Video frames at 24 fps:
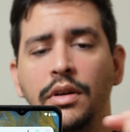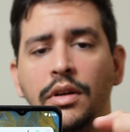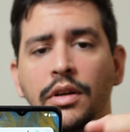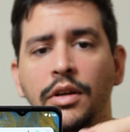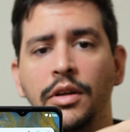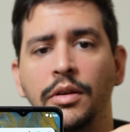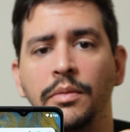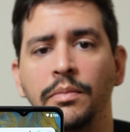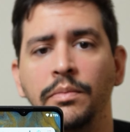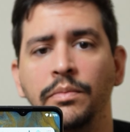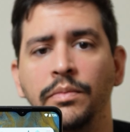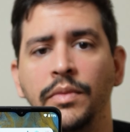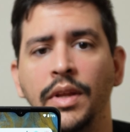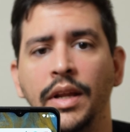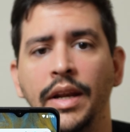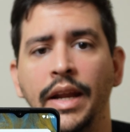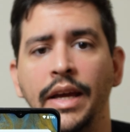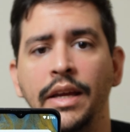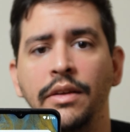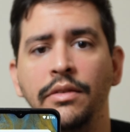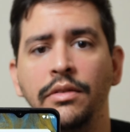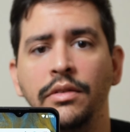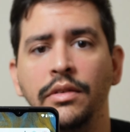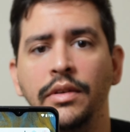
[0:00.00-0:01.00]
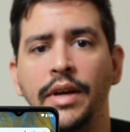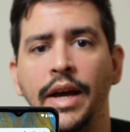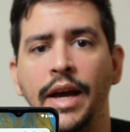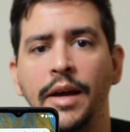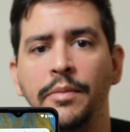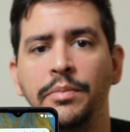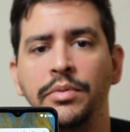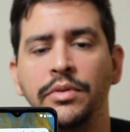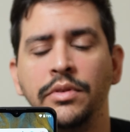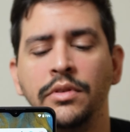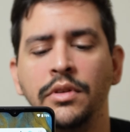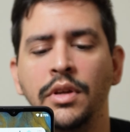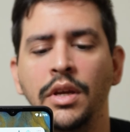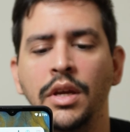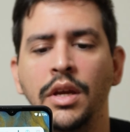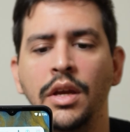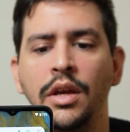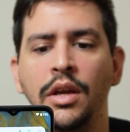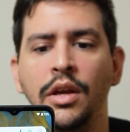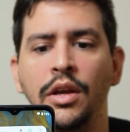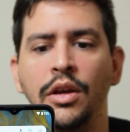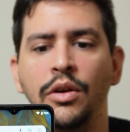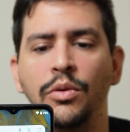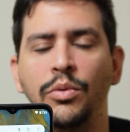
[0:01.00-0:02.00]
the light apps,
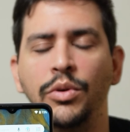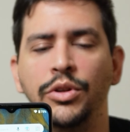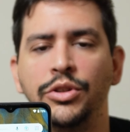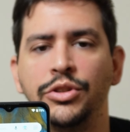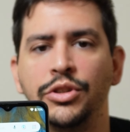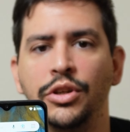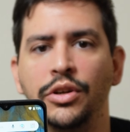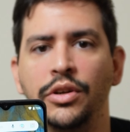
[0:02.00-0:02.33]
which